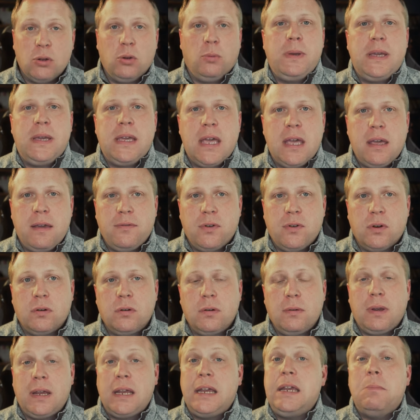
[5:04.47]

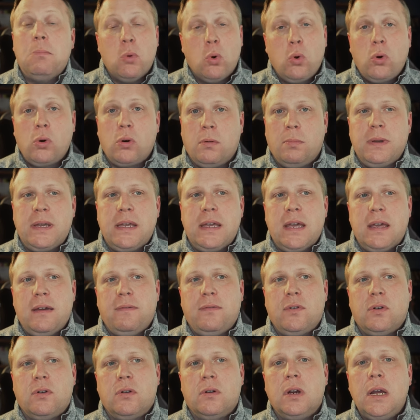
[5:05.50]
behavior, immoral
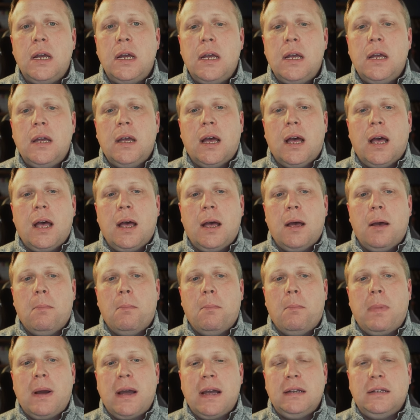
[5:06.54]
behavior, um,
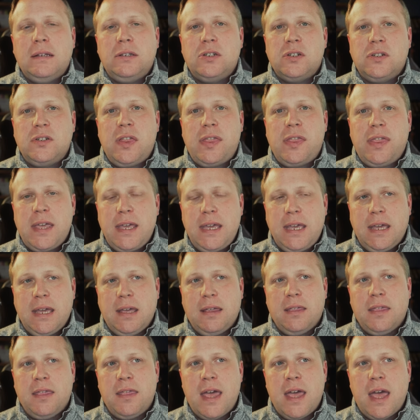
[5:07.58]
by just
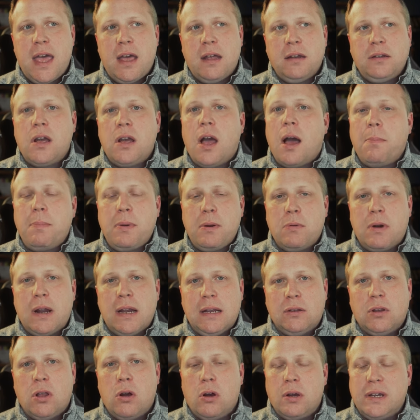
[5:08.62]
thinking that
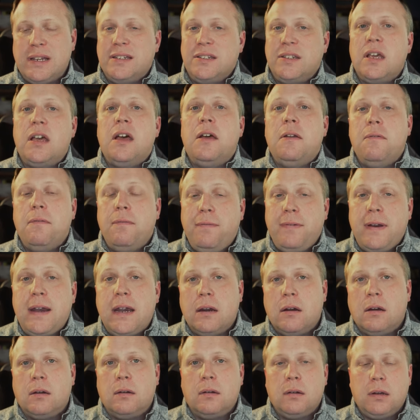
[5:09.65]
copyright law is
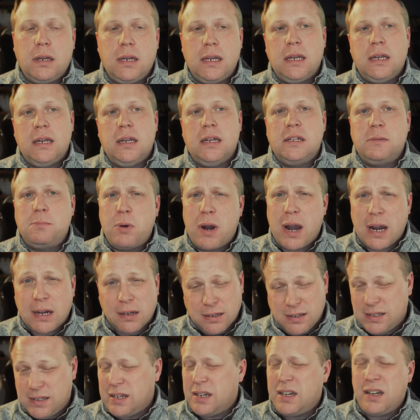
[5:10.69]
unfair in its
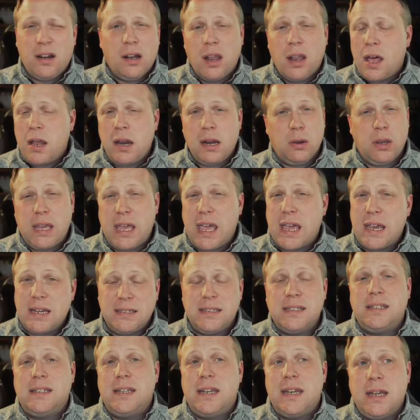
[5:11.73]
practice. And in a lot of
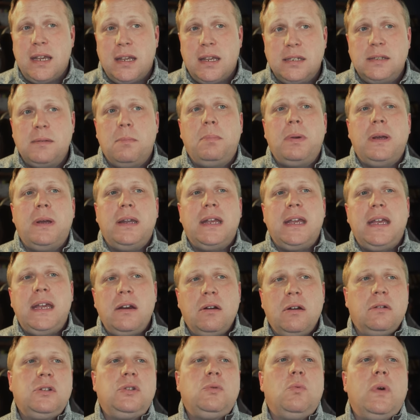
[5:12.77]
cases, it is. But
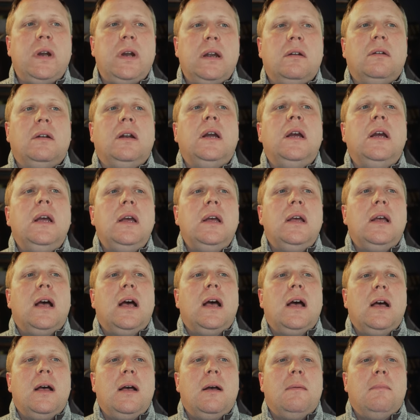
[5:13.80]
here's where
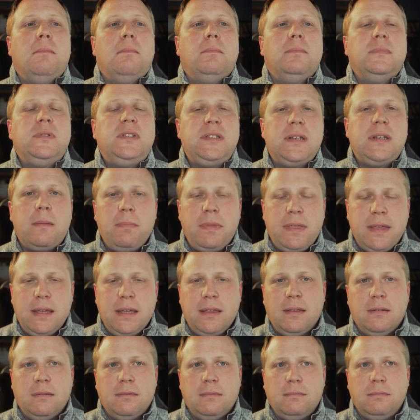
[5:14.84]
um,
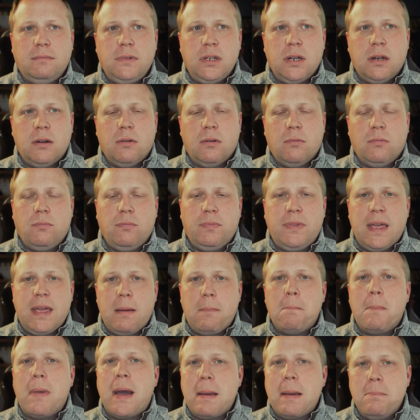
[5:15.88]
something you know that
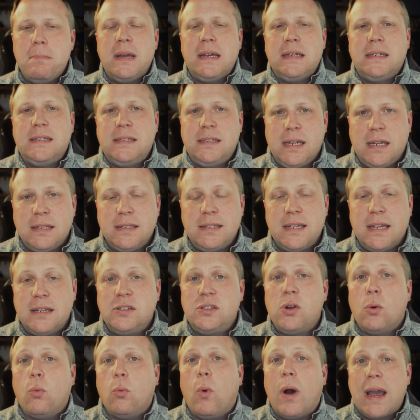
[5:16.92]
might make sense as
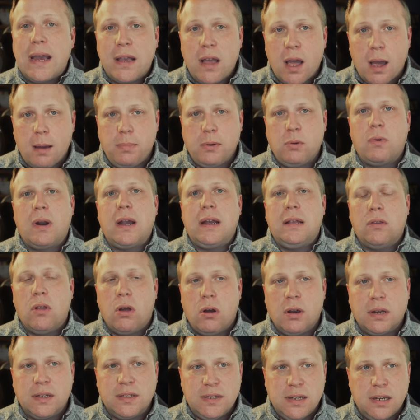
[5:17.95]
to why copyright
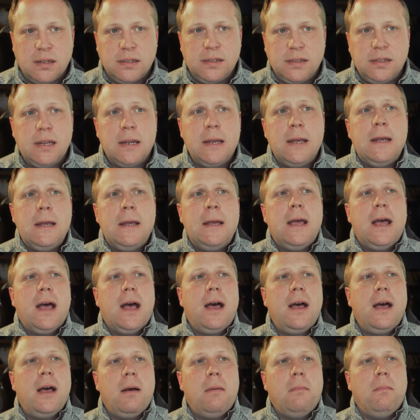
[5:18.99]
law exists.
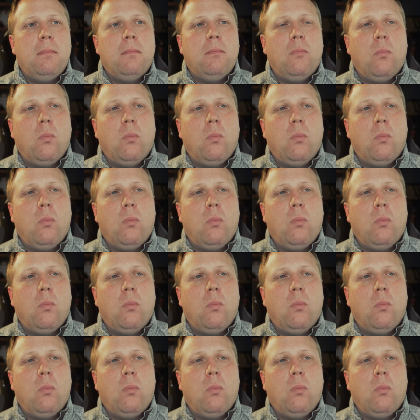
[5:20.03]
Um,